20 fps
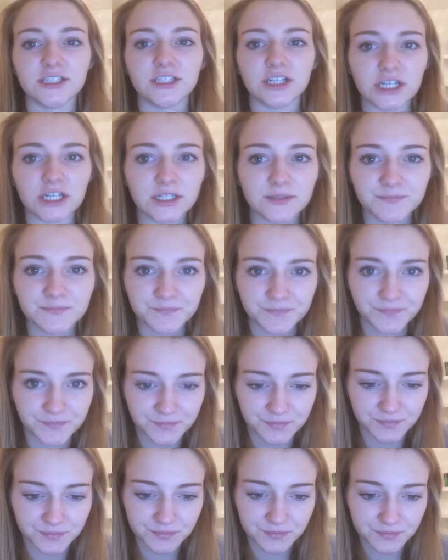done,
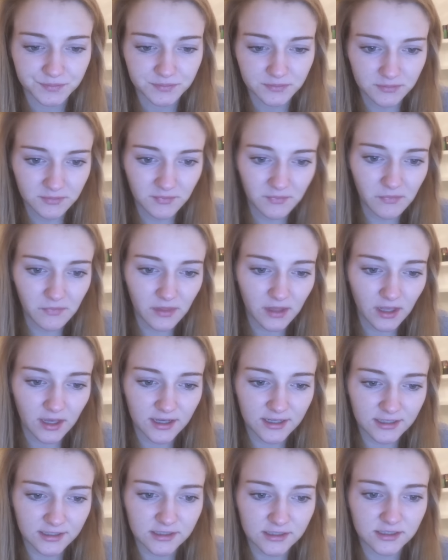
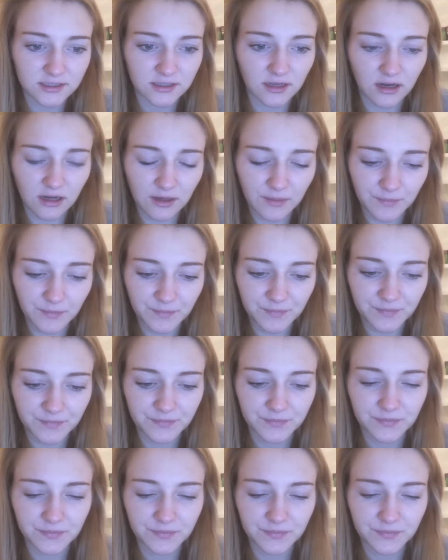it's um,